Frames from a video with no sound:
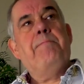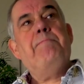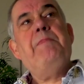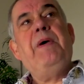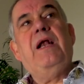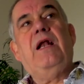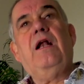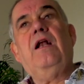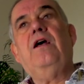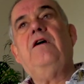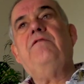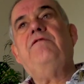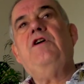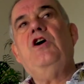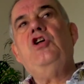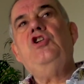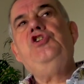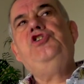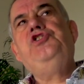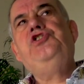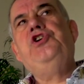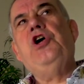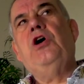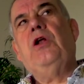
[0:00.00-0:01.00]
Middle of
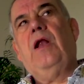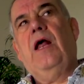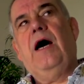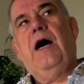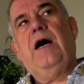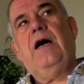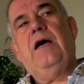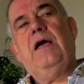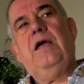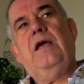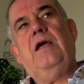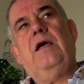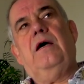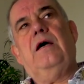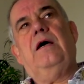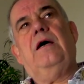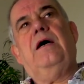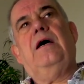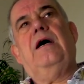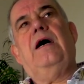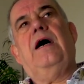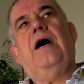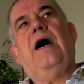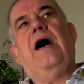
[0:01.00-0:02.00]
July,
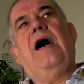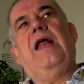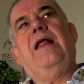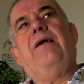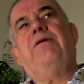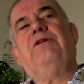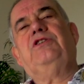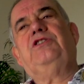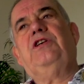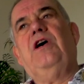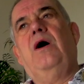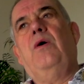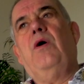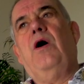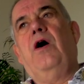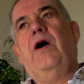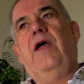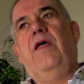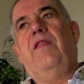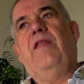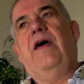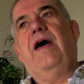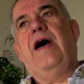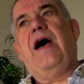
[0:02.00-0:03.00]
and it was so
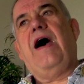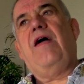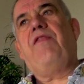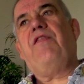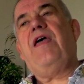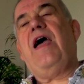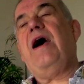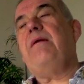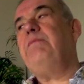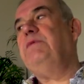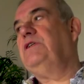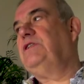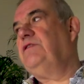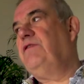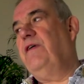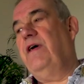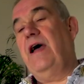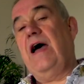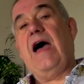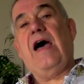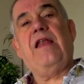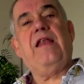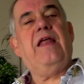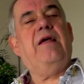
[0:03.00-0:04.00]
hot in there, and the
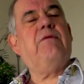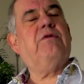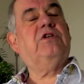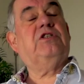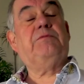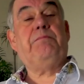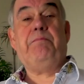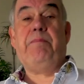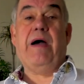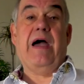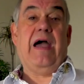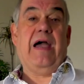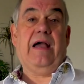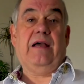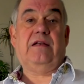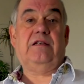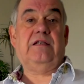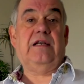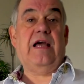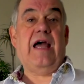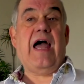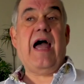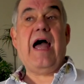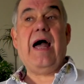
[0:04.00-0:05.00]
atmosphere, and it was
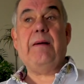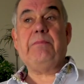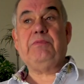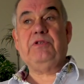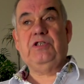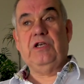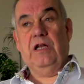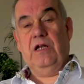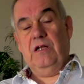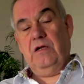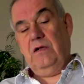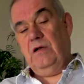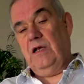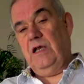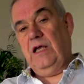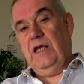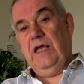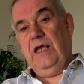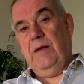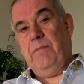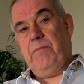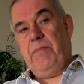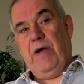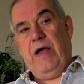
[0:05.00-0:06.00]
packed,
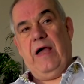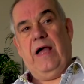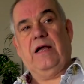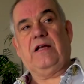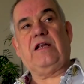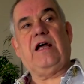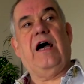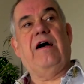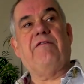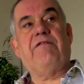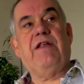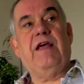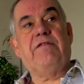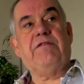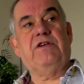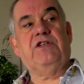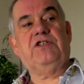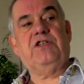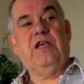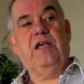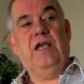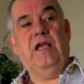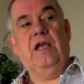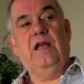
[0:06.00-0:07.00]
absolutely packed. I've never
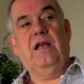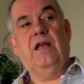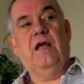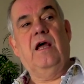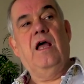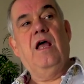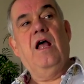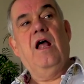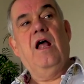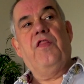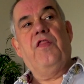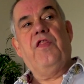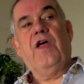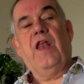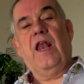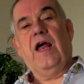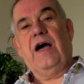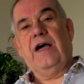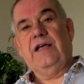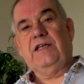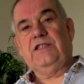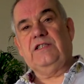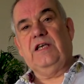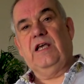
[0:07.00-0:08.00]
seen the
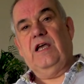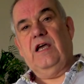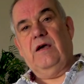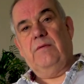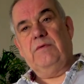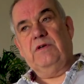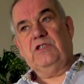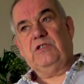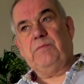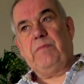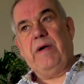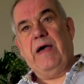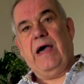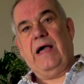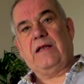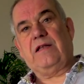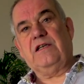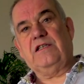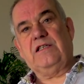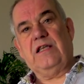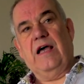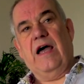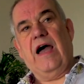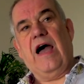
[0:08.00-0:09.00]
Lyceum as
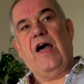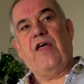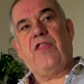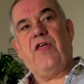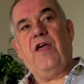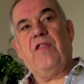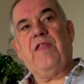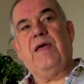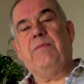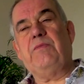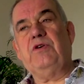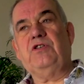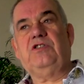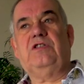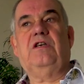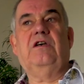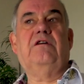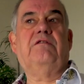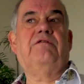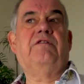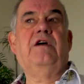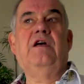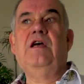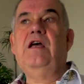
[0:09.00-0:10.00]
packed as that. I think they must
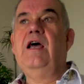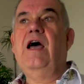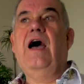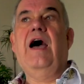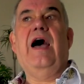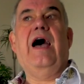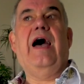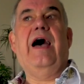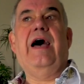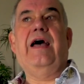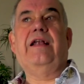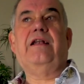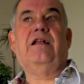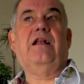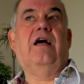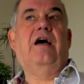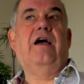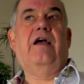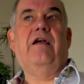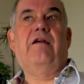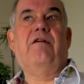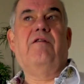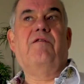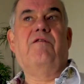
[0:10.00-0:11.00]
have had
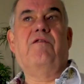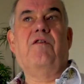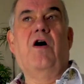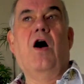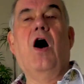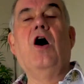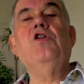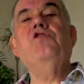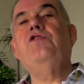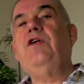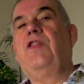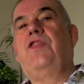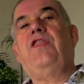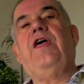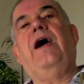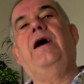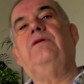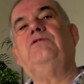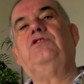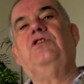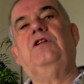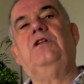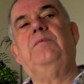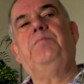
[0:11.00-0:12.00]
like
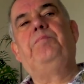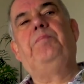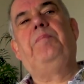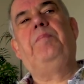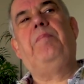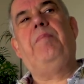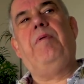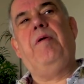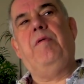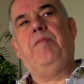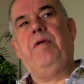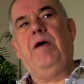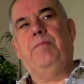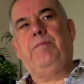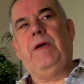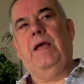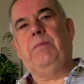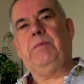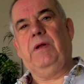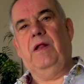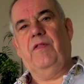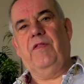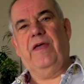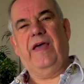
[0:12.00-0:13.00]
100,000
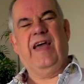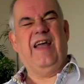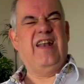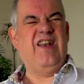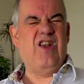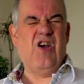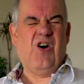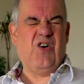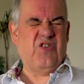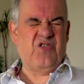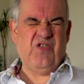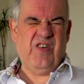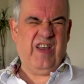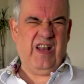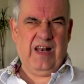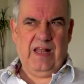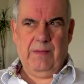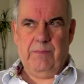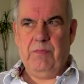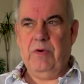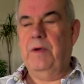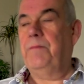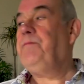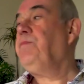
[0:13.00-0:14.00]
people in there. Not
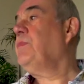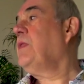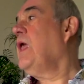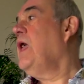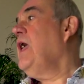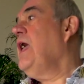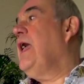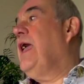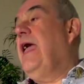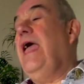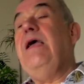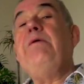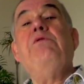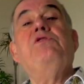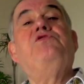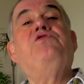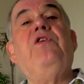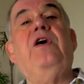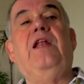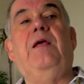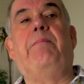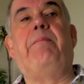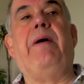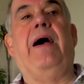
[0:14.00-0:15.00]
really, but it
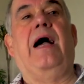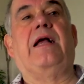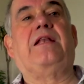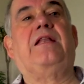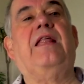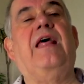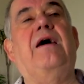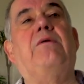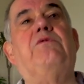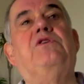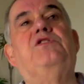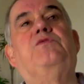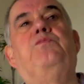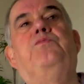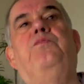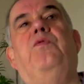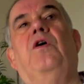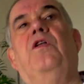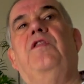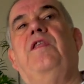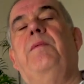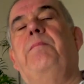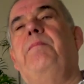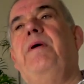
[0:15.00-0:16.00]
was really packed. That was
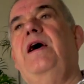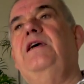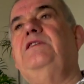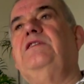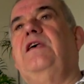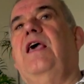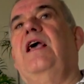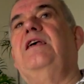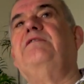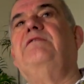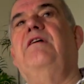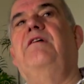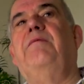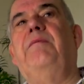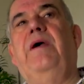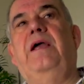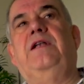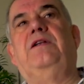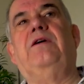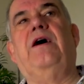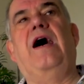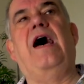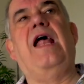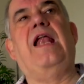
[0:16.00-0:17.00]
one of the best gigs I've ever
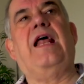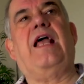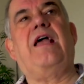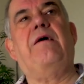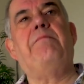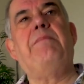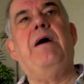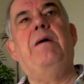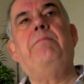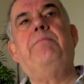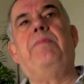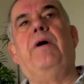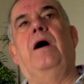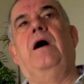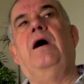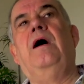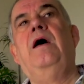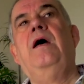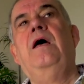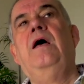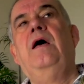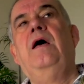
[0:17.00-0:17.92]
been to, and I can remember